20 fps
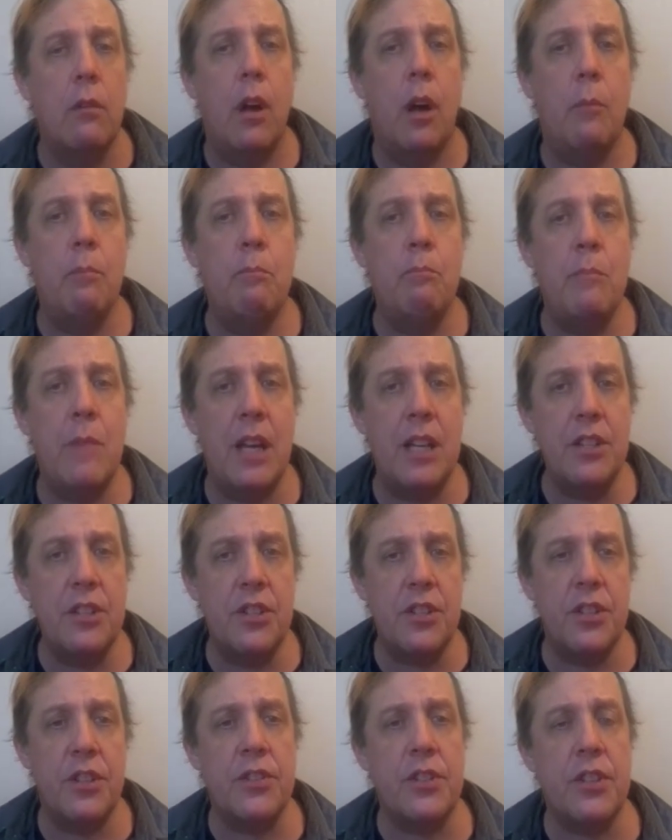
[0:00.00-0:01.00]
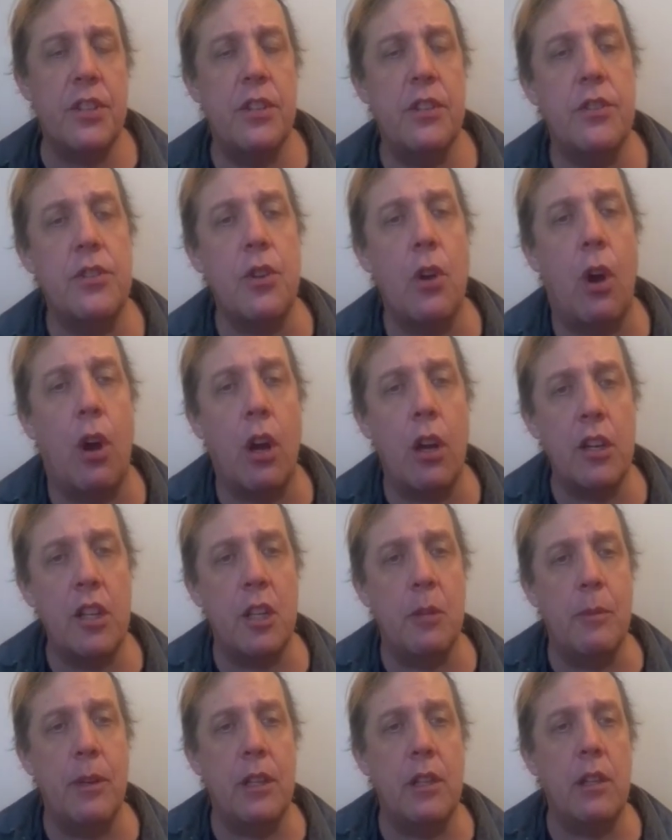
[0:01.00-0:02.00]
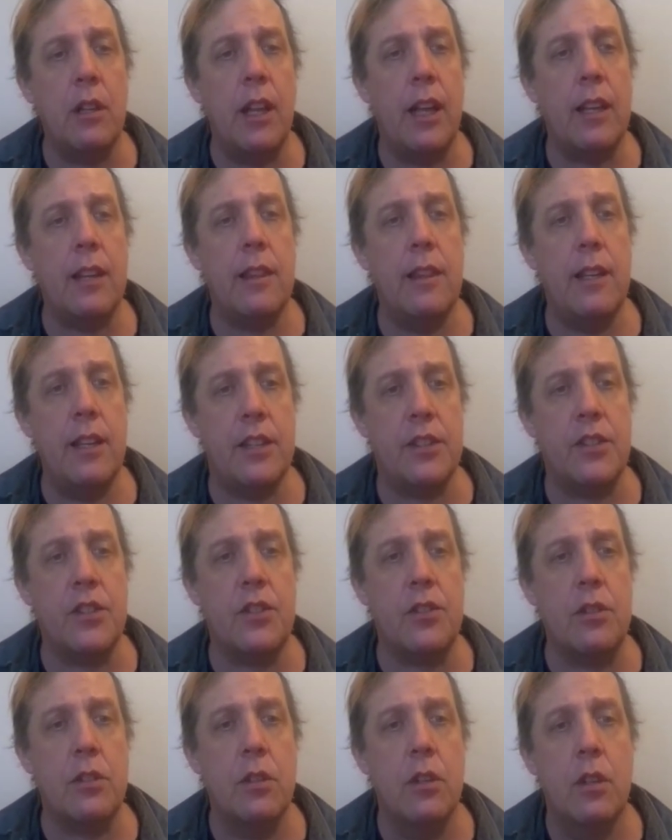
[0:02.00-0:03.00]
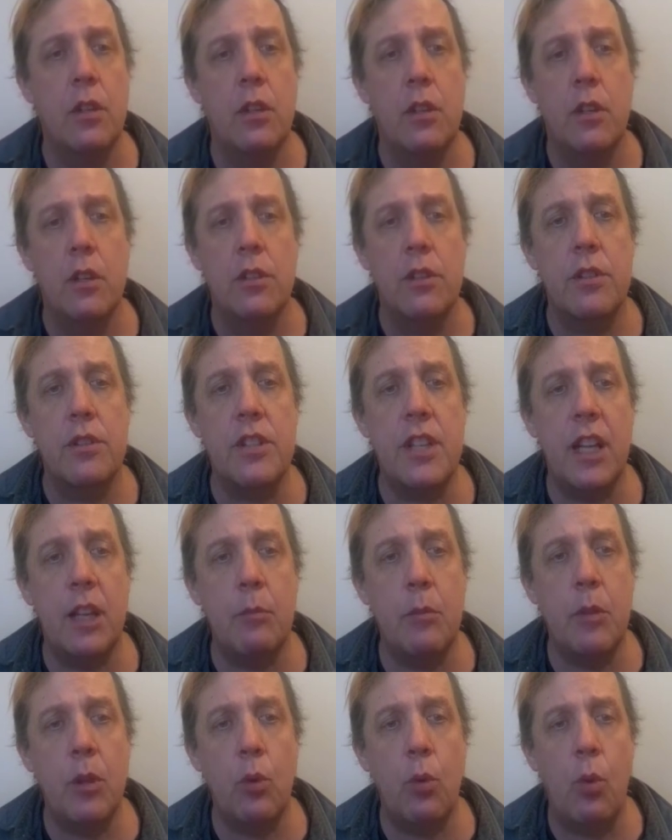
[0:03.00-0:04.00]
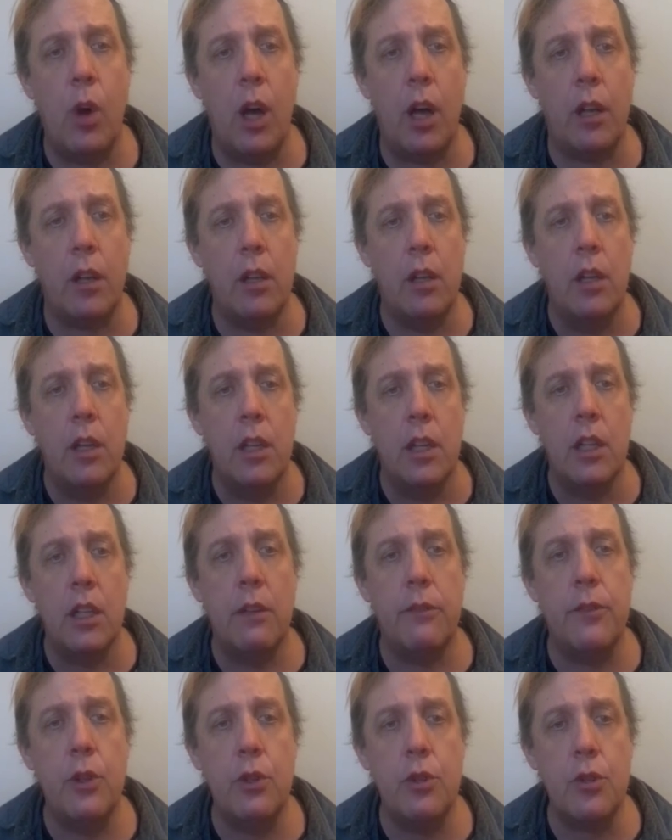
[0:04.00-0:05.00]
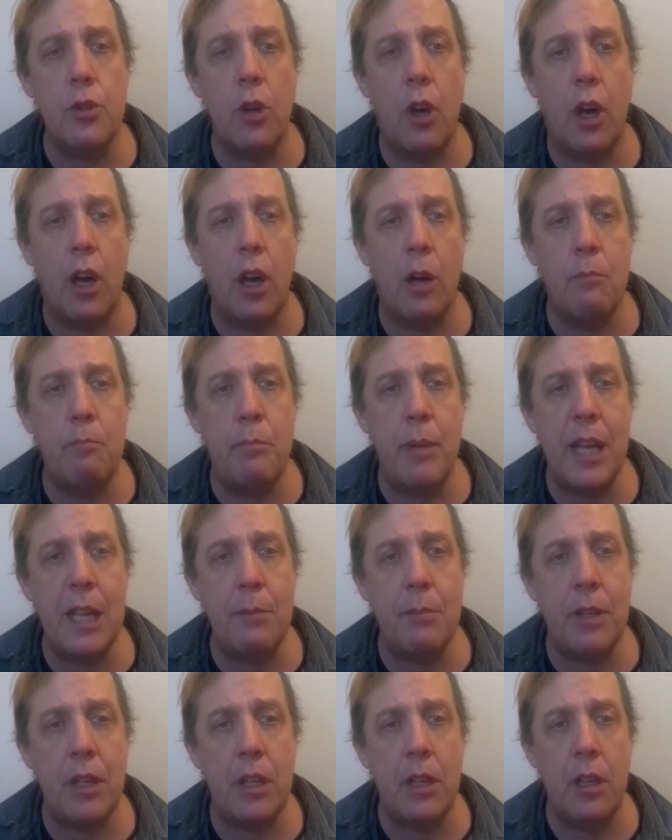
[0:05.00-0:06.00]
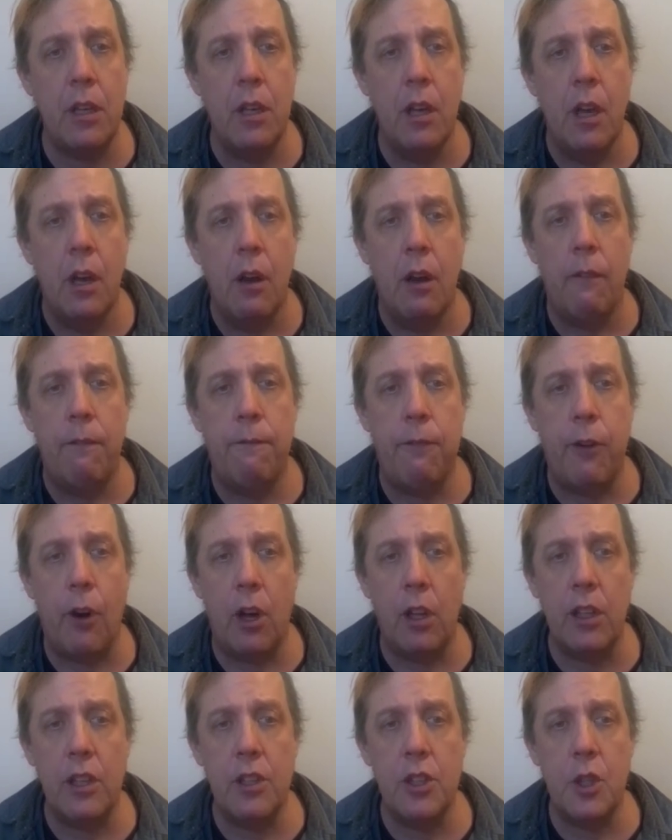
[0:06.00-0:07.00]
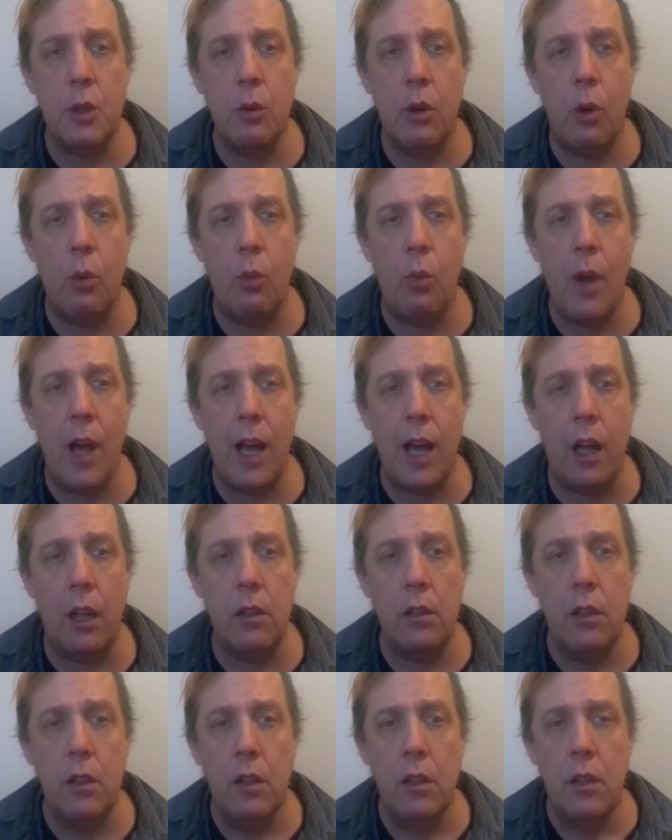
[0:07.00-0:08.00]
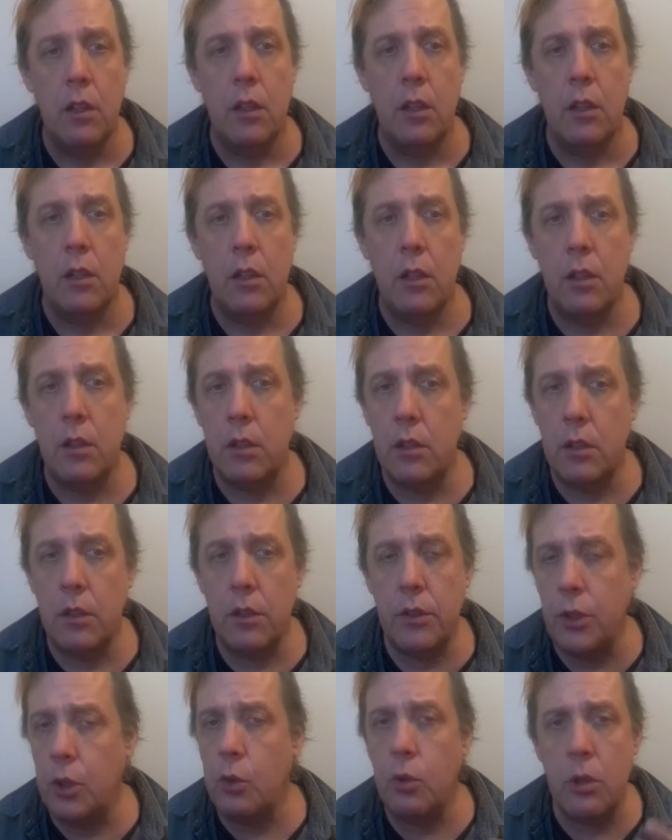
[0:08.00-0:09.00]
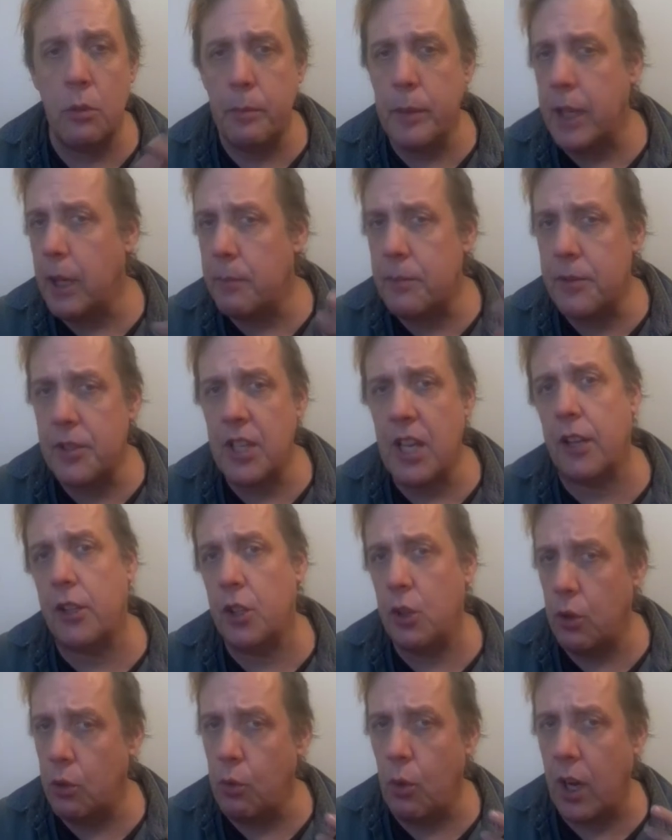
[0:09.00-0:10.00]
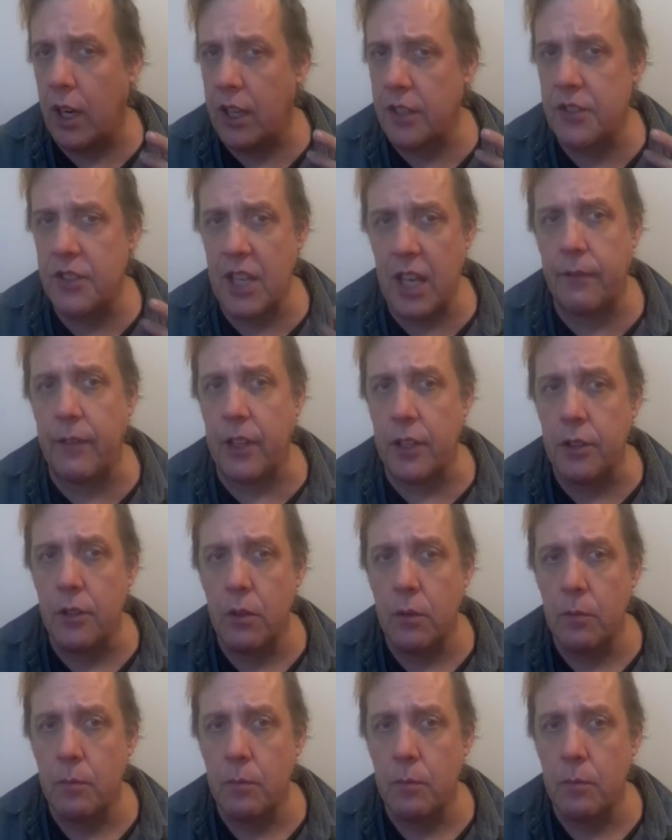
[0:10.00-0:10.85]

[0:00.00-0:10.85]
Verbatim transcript: Mencius's argument like this. Statement one, if you saw a baby fall into a well, you would be upset. You would want to save it.